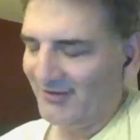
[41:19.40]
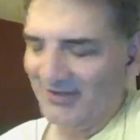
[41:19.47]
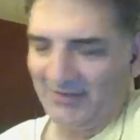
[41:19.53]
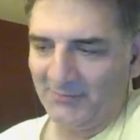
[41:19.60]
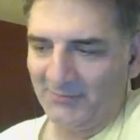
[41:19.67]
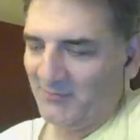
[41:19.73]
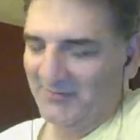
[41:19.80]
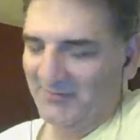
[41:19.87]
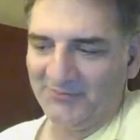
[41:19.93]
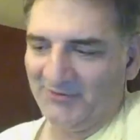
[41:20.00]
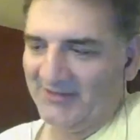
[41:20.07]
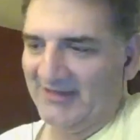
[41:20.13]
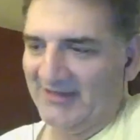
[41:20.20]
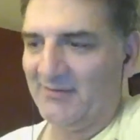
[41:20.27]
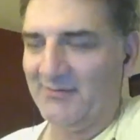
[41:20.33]
couple
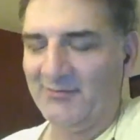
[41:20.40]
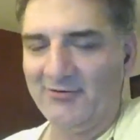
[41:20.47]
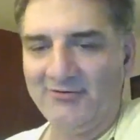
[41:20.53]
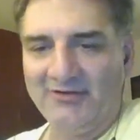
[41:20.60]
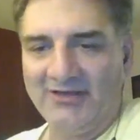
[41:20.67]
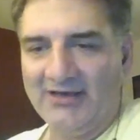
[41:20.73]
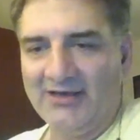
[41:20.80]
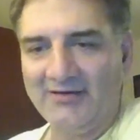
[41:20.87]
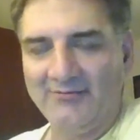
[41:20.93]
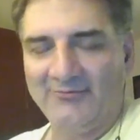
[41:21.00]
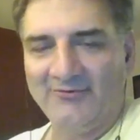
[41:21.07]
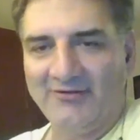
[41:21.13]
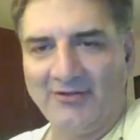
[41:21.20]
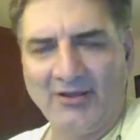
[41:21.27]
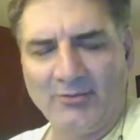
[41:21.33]
people came up early on
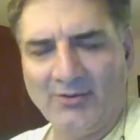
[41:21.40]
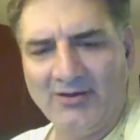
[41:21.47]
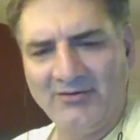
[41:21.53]
and were like,